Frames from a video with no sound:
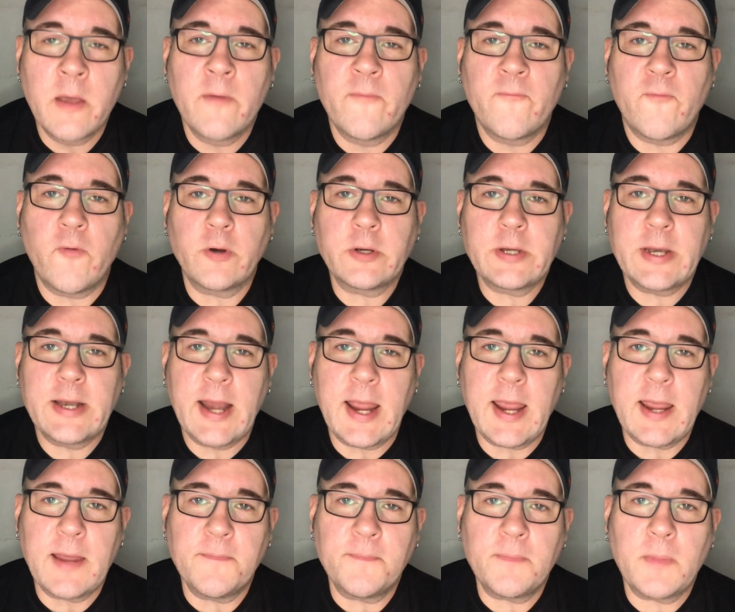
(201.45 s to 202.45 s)
For
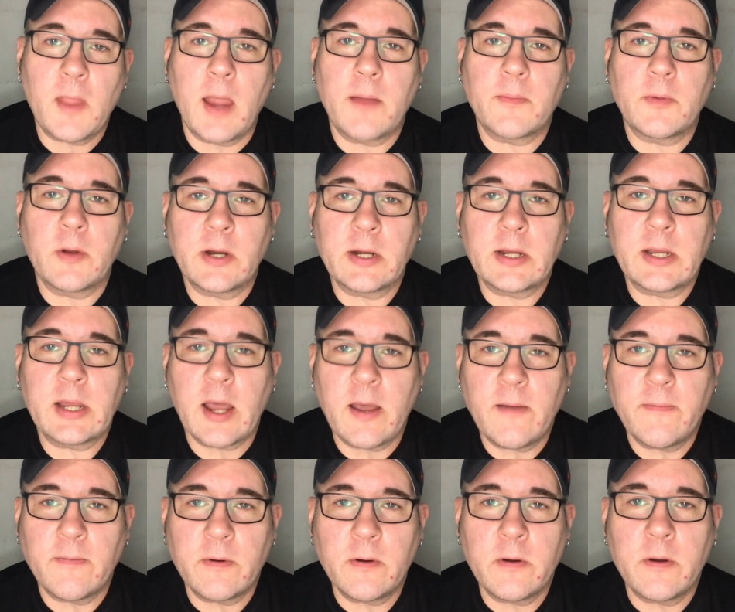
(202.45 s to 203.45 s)
today, I'm going to
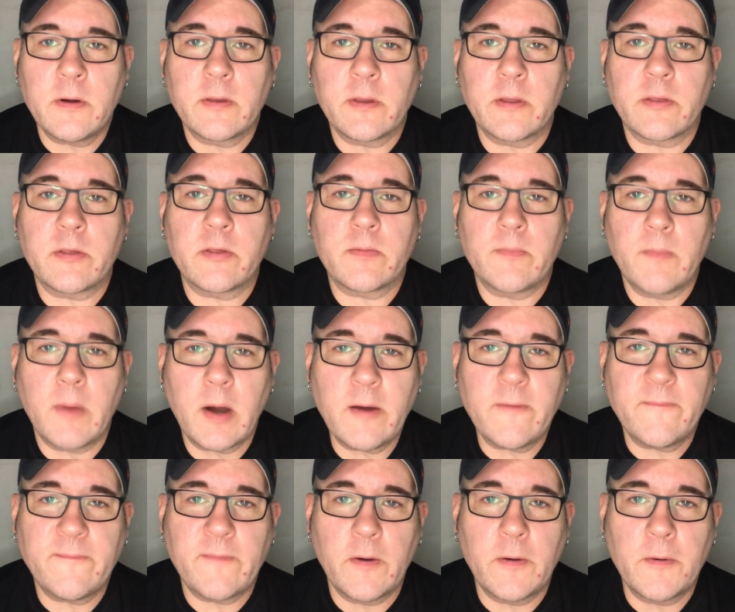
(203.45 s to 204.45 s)
cover the
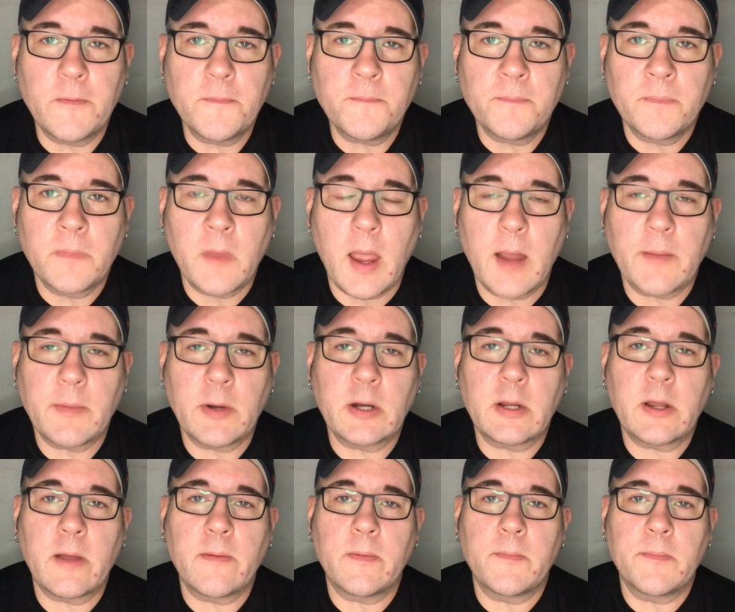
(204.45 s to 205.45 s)
smartphone, I'm going to
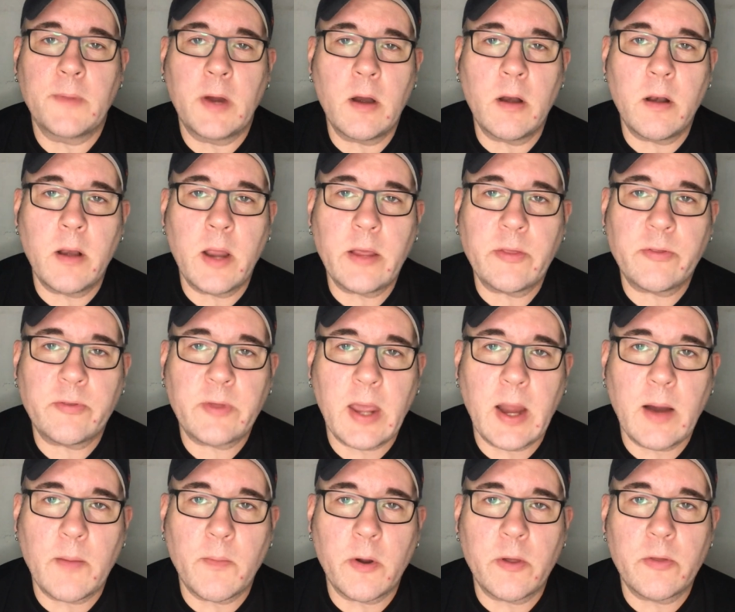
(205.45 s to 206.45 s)
cover mirrorless
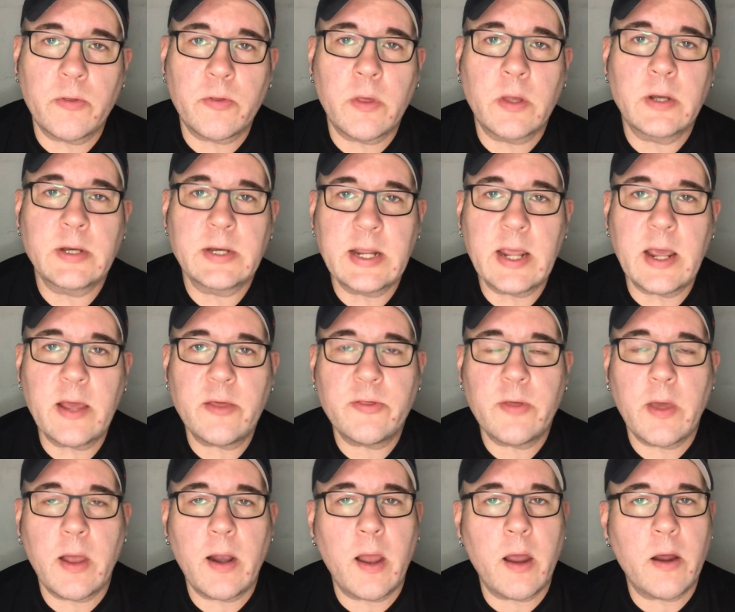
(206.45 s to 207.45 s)
cameras,
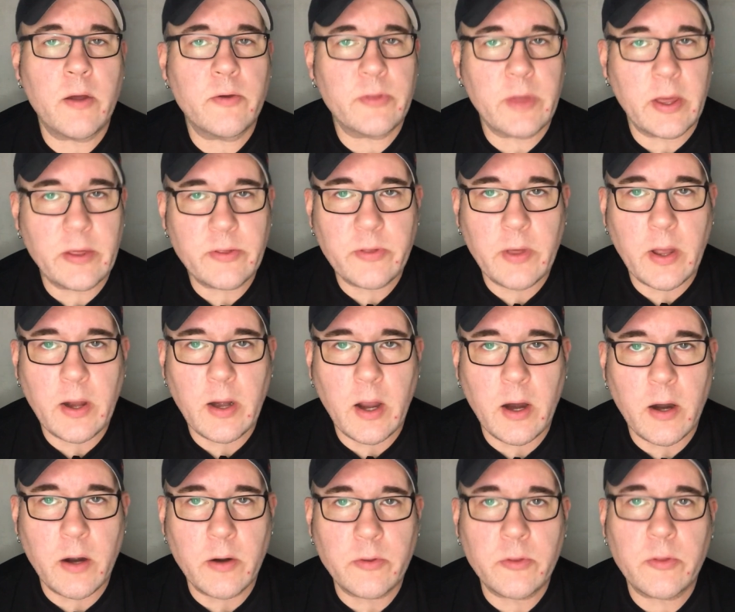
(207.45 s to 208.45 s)
DSLRs,
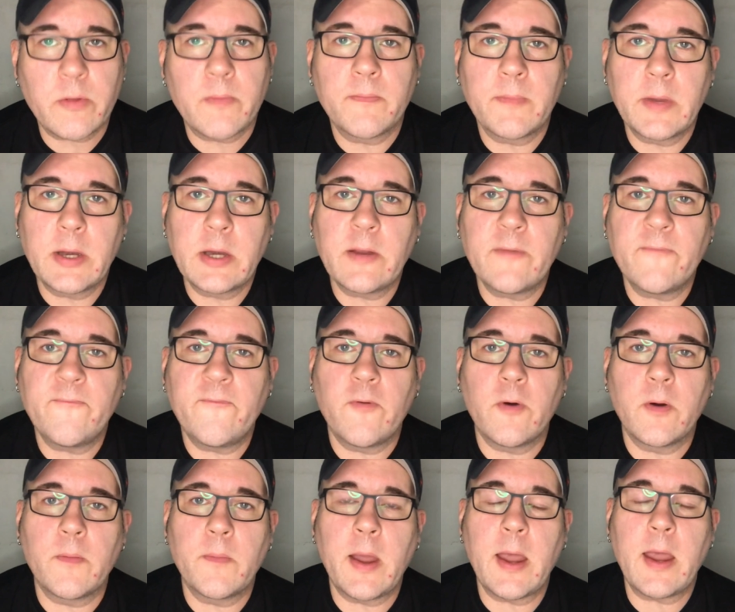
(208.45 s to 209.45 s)
SLRs, medium
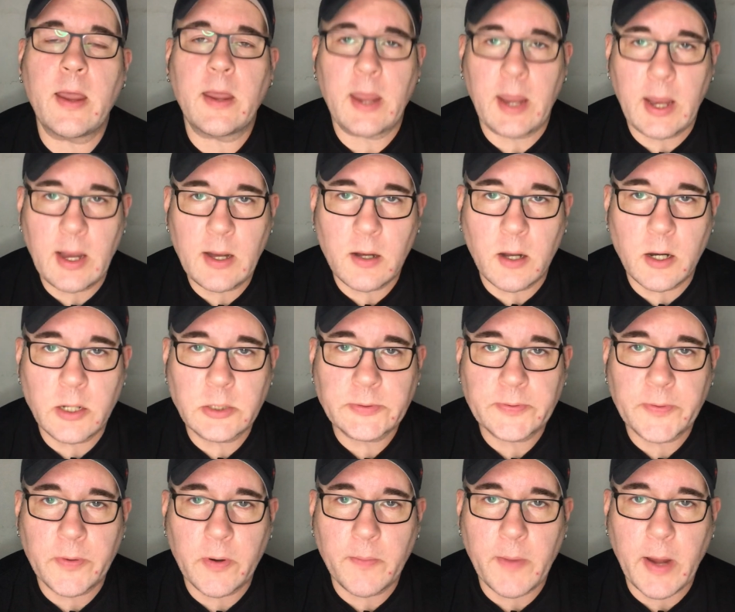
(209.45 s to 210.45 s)
format, and large
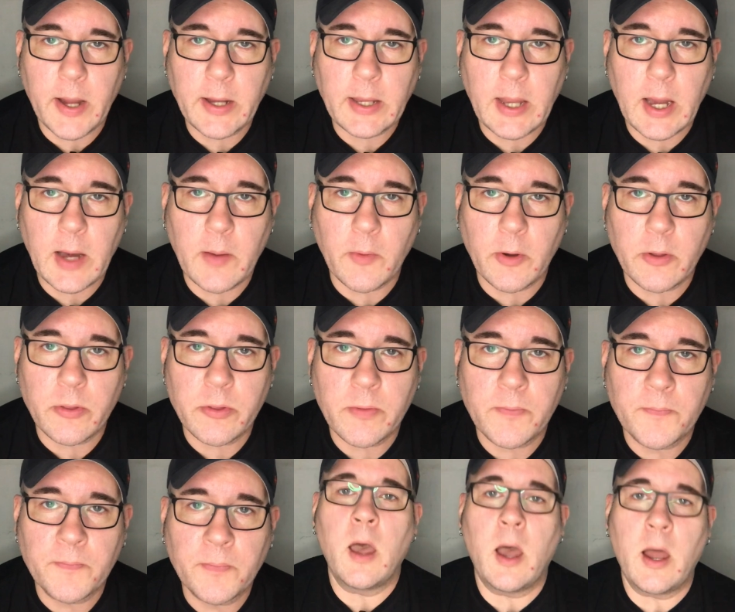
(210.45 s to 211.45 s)
format cameras.
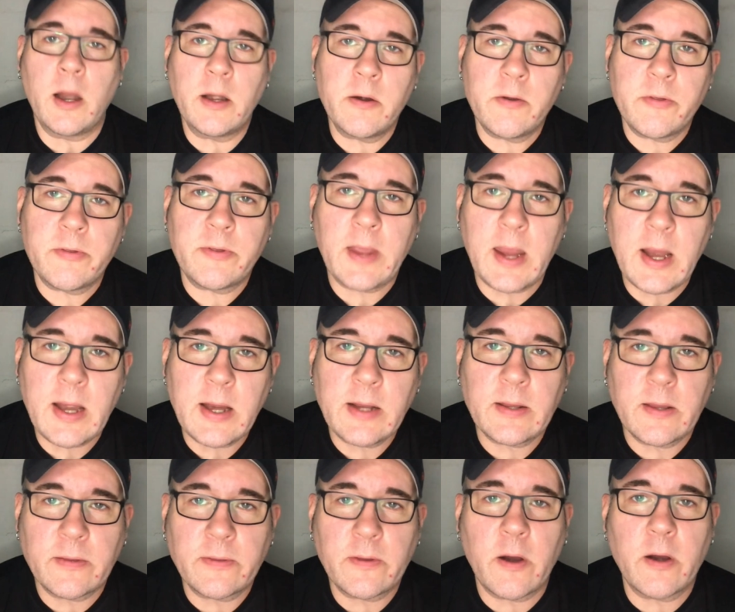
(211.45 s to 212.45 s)
Understanding
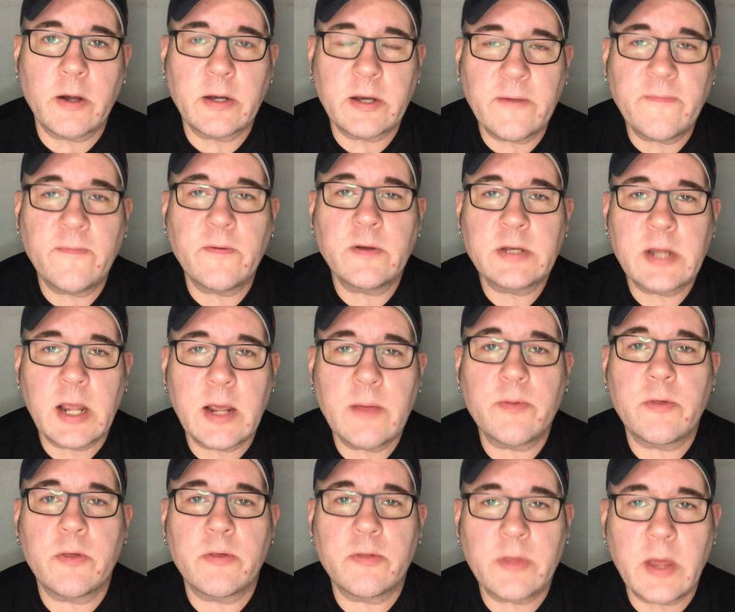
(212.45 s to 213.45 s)
that there are different
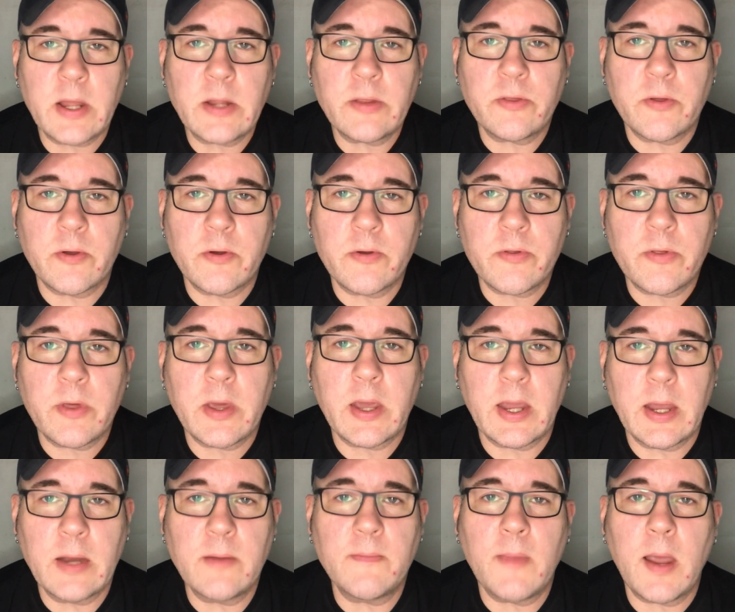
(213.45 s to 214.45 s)
types of sensors
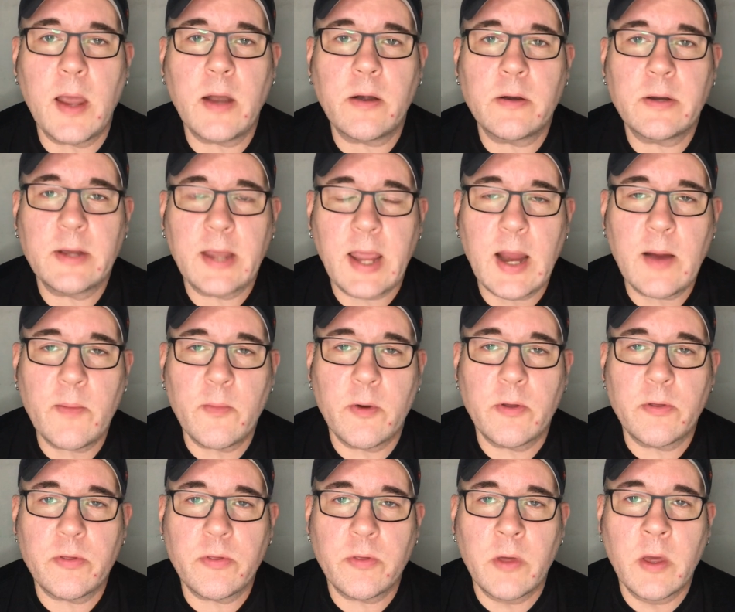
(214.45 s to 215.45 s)
in modern
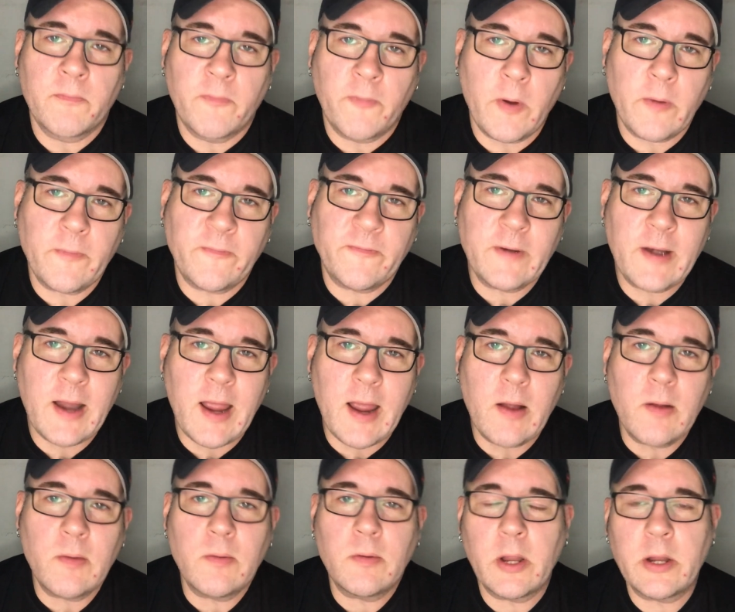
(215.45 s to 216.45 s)
cameras, but for
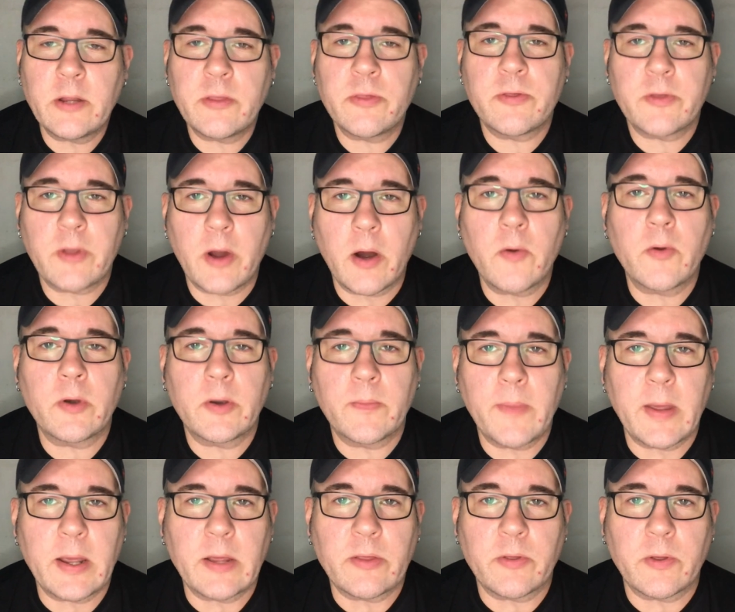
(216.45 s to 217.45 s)
now, let's start with the
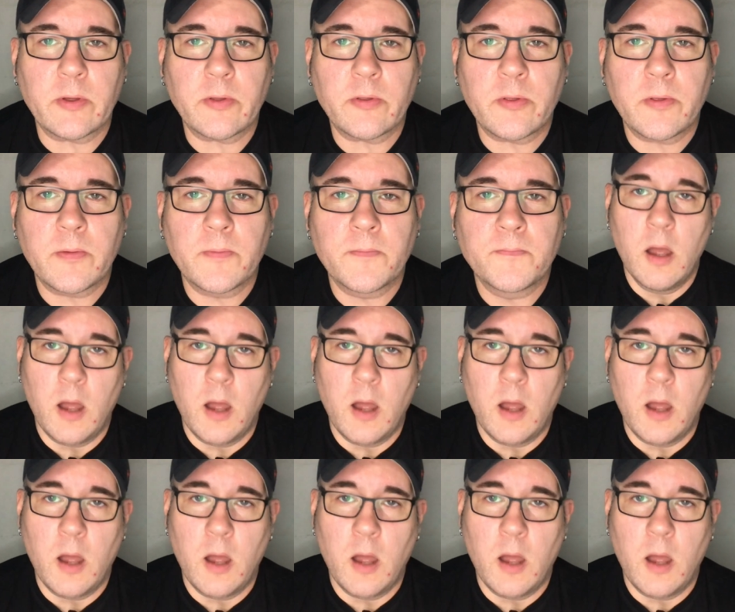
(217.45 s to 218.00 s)
basics.